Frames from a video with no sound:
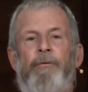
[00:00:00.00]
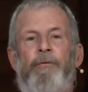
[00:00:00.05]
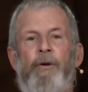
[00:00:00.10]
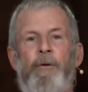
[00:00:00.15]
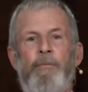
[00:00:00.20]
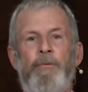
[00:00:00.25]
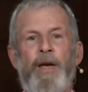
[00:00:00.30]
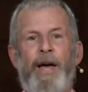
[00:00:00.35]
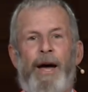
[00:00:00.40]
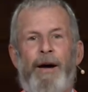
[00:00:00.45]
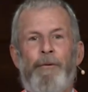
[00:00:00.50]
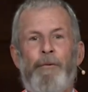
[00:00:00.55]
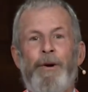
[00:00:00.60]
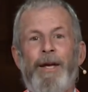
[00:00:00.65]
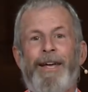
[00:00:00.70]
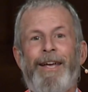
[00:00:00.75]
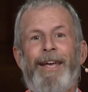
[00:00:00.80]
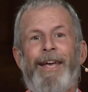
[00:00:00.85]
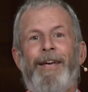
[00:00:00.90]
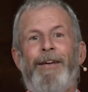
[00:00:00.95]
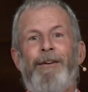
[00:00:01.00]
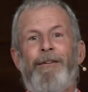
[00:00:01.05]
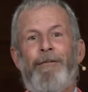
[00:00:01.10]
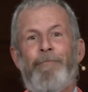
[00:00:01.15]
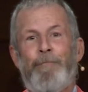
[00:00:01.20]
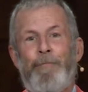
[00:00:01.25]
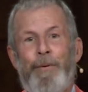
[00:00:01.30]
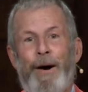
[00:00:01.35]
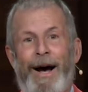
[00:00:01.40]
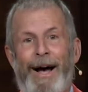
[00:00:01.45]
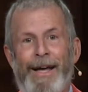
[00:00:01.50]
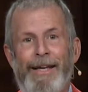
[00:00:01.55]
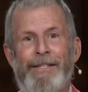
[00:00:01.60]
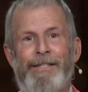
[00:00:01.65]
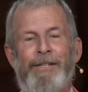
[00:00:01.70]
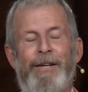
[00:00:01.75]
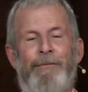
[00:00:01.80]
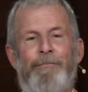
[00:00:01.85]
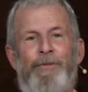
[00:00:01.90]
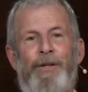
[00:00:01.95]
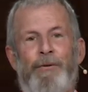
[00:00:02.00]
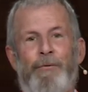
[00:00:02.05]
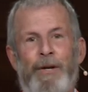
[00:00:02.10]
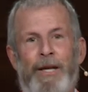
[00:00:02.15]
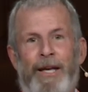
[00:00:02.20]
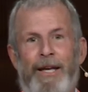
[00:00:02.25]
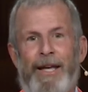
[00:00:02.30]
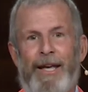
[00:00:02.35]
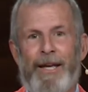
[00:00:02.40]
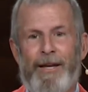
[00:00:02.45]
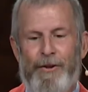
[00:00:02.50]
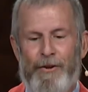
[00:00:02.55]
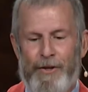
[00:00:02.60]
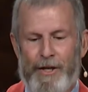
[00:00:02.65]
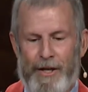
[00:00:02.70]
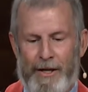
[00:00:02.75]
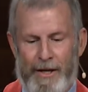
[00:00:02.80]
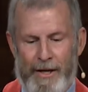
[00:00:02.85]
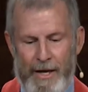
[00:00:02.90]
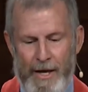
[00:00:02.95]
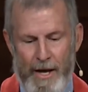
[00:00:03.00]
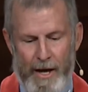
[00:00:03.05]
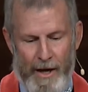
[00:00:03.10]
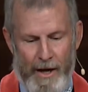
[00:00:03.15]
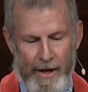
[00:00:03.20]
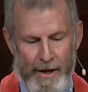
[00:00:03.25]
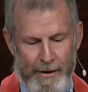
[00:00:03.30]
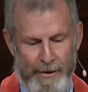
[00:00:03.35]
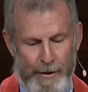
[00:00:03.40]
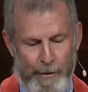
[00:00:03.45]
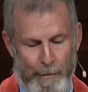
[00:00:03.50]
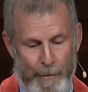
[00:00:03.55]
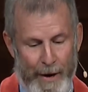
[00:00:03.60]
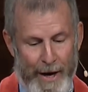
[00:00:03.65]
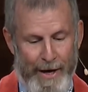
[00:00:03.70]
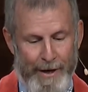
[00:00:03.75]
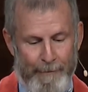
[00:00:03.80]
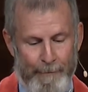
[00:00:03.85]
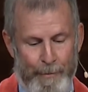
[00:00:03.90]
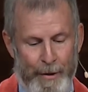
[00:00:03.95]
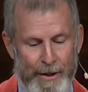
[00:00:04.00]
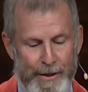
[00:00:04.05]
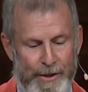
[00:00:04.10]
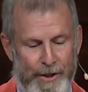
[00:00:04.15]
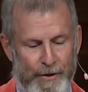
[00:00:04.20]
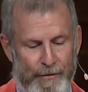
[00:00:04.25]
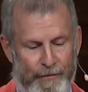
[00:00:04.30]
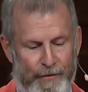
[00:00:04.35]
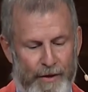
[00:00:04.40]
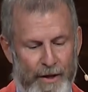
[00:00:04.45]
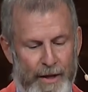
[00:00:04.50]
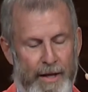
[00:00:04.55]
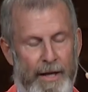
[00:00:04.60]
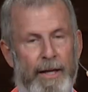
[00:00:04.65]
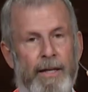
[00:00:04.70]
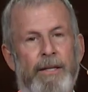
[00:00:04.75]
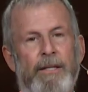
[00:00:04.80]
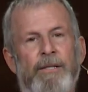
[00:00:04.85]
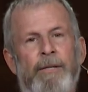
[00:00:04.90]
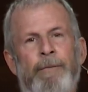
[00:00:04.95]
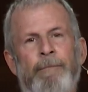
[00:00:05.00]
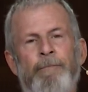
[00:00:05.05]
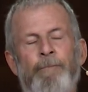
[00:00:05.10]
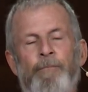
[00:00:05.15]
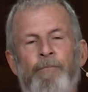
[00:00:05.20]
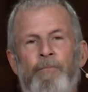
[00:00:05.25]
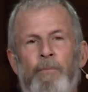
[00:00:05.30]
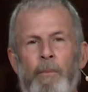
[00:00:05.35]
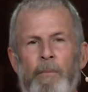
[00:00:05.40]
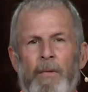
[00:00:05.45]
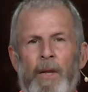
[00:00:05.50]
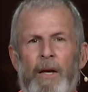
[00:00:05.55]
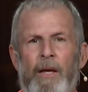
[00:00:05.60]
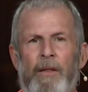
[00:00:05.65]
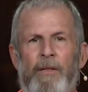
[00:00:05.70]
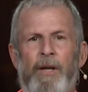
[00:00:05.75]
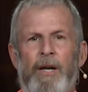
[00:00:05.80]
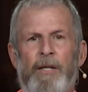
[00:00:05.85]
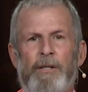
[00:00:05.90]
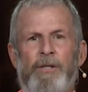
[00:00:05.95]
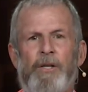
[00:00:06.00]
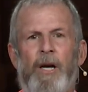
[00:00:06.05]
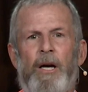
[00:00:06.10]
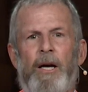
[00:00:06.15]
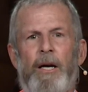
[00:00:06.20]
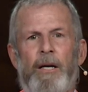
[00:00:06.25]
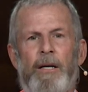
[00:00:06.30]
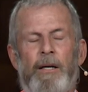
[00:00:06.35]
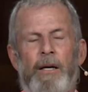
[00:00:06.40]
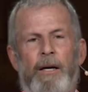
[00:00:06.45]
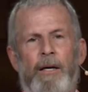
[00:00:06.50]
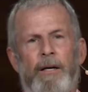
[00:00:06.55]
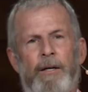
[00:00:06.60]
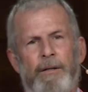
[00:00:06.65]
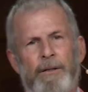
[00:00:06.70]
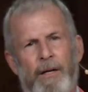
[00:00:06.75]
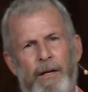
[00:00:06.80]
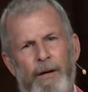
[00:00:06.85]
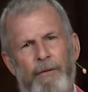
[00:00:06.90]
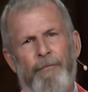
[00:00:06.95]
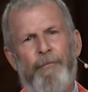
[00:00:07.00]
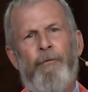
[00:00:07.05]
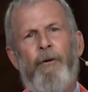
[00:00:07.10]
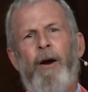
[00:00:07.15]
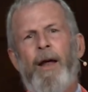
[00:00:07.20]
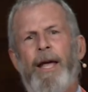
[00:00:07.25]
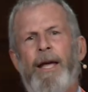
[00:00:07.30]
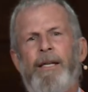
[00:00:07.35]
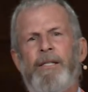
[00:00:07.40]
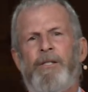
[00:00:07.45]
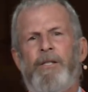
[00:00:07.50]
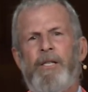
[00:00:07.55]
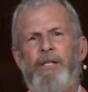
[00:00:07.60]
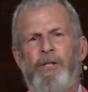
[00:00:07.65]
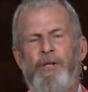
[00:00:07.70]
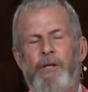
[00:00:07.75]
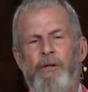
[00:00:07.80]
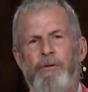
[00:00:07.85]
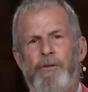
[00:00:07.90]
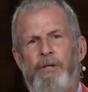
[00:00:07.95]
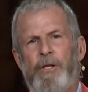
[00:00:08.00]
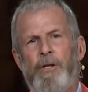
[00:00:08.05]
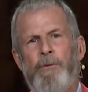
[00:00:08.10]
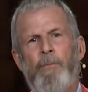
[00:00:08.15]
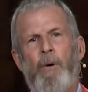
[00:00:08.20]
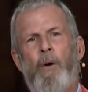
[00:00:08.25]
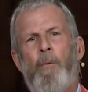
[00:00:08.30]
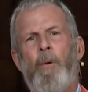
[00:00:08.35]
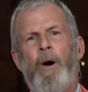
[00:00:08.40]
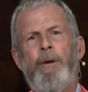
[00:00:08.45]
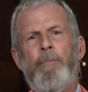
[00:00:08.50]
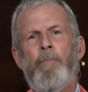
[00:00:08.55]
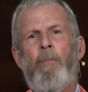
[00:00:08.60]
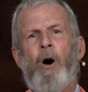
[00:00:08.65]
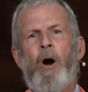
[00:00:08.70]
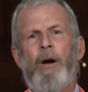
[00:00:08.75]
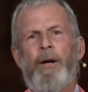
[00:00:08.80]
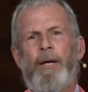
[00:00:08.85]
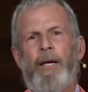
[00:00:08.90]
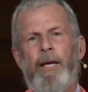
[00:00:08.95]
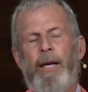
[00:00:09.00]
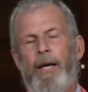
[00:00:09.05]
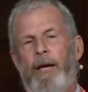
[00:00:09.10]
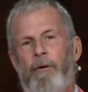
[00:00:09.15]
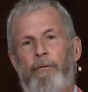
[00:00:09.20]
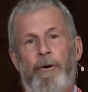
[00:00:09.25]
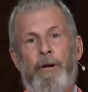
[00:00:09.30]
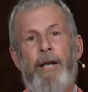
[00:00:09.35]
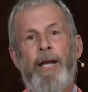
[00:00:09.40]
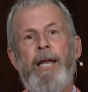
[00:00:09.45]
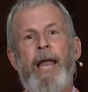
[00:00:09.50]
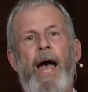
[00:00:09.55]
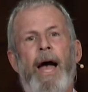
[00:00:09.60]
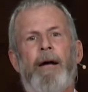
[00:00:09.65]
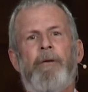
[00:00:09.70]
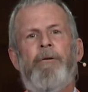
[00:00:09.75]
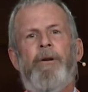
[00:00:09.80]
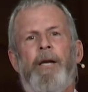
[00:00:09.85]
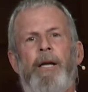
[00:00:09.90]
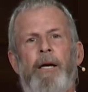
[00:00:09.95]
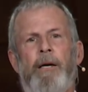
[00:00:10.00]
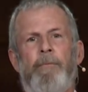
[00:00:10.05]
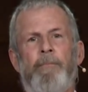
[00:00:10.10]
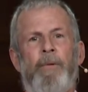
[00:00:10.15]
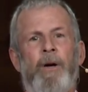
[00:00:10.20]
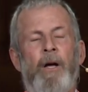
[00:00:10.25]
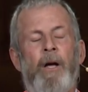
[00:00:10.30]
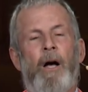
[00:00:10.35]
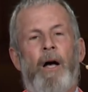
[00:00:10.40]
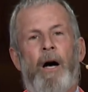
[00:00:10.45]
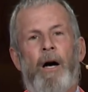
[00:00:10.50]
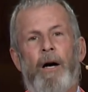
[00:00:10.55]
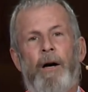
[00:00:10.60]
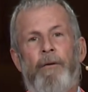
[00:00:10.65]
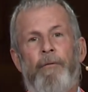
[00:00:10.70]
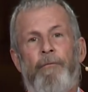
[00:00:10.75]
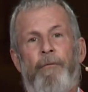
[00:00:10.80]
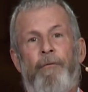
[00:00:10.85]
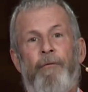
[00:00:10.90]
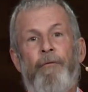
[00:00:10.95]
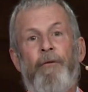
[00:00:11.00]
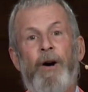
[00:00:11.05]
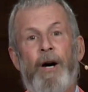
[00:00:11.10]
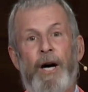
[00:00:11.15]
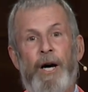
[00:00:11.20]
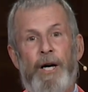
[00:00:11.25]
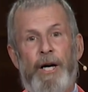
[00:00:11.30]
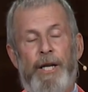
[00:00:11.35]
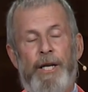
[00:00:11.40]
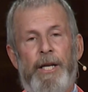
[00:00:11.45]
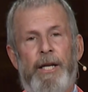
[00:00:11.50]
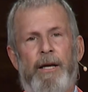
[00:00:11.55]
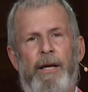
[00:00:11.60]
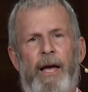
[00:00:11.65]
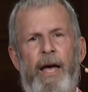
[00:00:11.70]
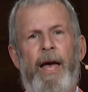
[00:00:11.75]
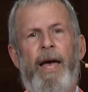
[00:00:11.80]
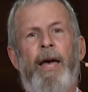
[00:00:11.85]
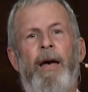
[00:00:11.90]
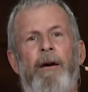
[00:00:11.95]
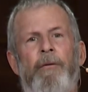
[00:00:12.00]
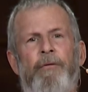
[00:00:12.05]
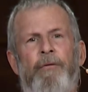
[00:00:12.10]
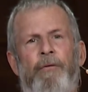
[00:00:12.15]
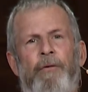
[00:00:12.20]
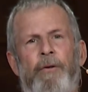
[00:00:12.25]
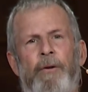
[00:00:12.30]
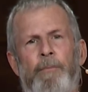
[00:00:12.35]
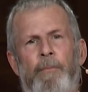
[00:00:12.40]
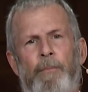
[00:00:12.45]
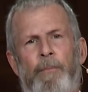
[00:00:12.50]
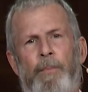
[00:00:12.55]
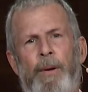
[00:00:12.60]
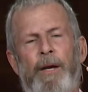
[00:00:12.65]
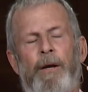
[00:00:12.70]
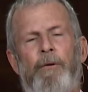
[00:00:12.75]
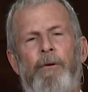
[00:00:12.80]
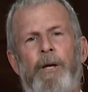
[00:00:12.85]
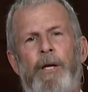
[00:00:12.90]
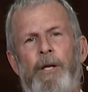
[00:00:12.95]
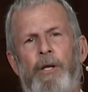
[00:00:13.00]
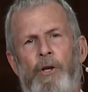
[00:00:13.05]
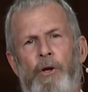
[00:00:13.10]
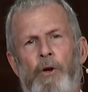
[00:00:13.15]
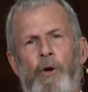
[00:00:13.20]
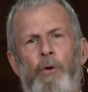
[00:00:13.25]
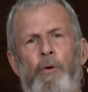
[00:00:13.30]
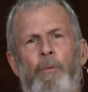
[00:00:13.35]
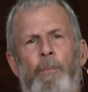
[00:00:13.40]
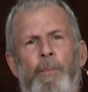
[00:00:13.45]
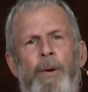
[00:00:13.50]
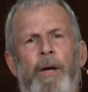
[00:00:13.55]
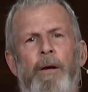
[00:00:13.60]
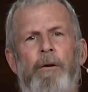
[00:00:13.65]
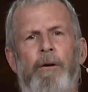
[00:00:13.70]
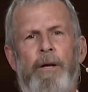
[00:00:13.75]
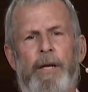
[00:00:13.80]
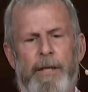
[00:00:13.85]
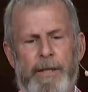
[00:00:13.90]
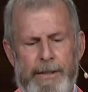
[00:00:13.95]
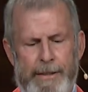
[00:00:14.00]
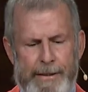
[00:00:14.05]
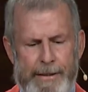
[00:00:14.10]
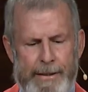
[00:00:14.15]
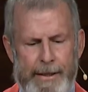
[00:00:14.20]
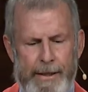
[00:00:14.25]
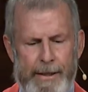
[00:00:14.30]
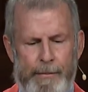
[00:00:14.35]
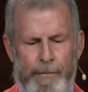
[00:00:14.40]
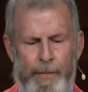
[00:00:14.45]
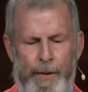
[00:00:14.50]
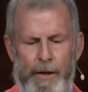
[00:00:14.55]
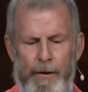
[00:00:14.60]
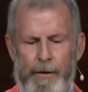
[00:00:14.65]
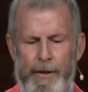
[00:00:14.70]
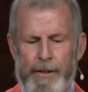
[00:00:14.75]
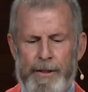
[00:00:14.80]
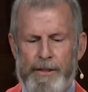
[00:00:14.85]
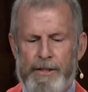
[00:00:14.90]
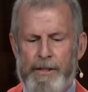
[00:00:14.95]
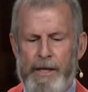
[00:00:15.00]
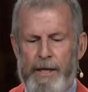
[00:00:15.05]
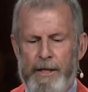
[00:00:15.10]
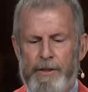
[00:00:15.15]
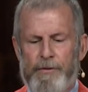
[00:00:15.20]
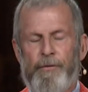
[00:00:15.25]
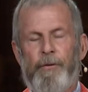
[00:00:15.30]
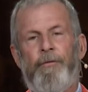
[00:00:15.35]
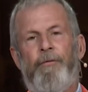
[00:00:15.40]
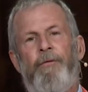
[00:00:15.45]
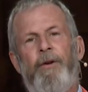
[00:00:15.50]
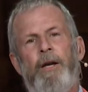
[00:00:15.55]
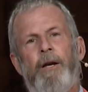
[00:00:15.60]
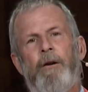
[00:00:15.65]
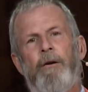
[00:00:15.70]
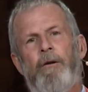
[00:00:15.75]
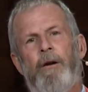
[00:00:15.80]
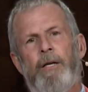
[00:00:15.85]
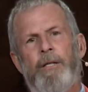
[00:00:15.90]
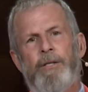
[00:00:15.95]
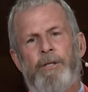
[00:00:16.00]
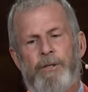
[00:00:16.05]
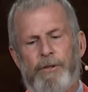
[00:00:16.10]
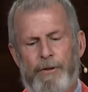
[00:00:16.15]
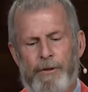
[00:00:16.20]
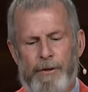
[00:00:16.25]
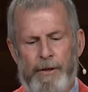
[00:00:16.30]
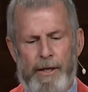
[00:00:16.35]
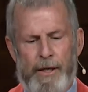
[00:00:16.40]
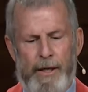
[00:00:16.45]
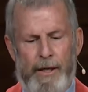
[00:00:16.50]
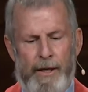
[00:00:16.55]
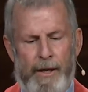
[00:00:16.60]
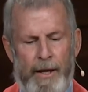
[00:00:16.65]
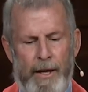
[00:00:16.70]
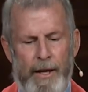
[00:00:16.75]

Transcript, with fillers: from that. We can get you to buy something. We can get you to, uh, to buy a bunch of things. There's a, a, a phrase that's used in, in, marketing or an acronym, uh, FUD, F period, U period, D period that stands for fear, uncertainty,